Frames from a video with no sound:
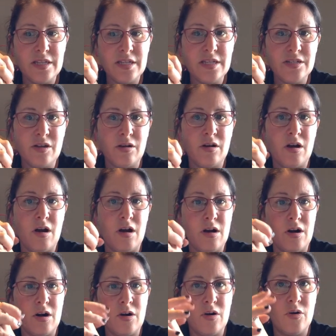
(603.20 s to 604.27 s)
these are
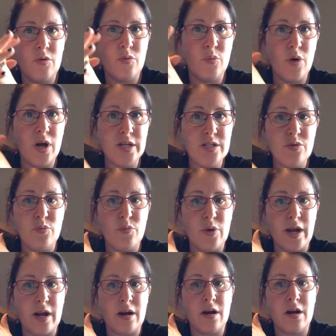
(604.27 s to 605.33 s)
our what,
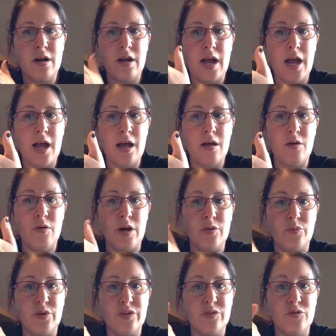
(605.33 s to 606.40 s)
where, how,
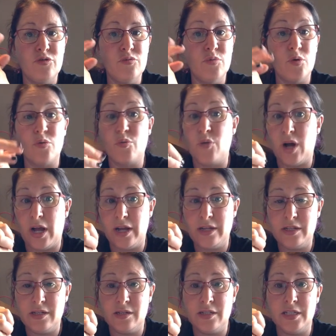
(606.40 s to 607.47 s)
and with whom or
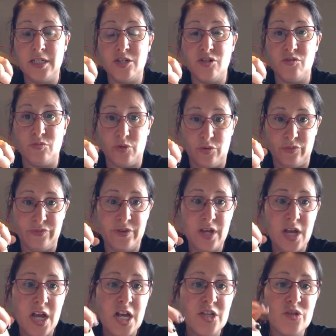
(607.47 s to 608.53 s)
what did you move.
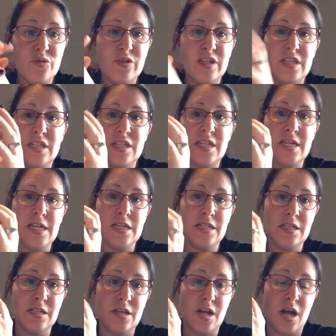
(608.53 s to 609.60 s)
So
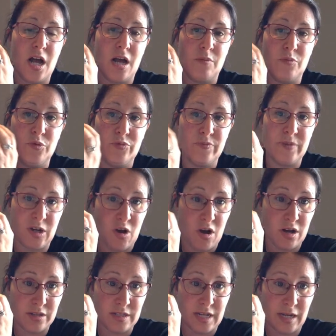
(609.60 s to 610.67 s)
these movement
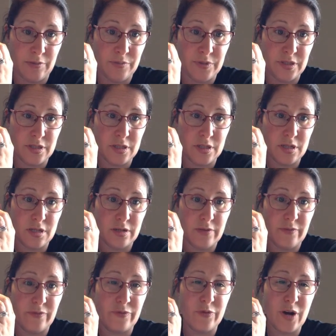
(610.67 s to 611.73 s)
concepts
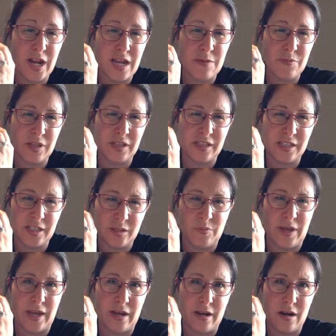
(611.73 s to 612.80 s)
frame a little
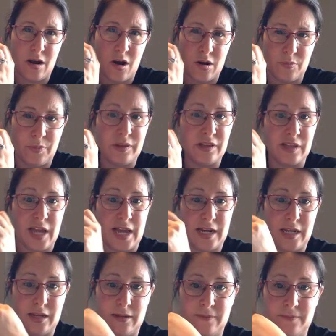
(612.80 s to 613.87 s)
bit our planning.